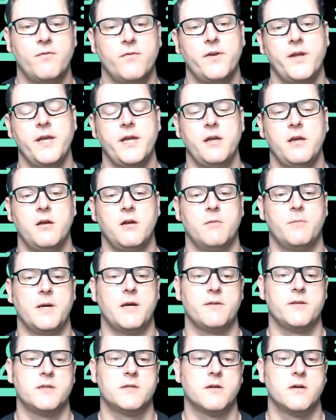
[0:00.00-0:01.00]
often hear
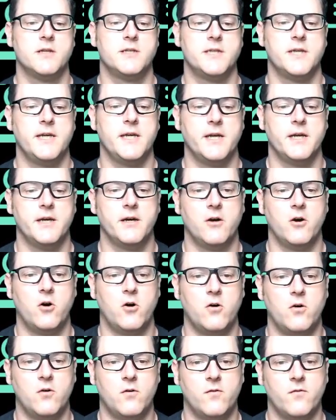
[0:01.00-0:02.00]
about this idea
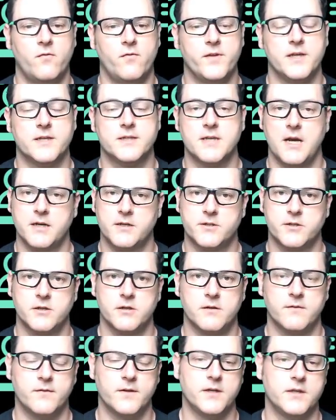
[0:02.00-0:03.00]
of the attack
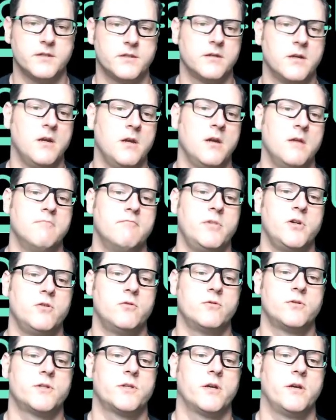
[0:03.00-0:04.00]
surface, but
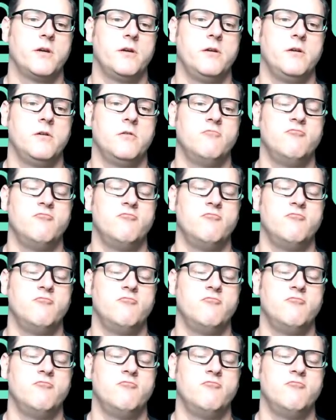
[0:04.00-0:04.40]
also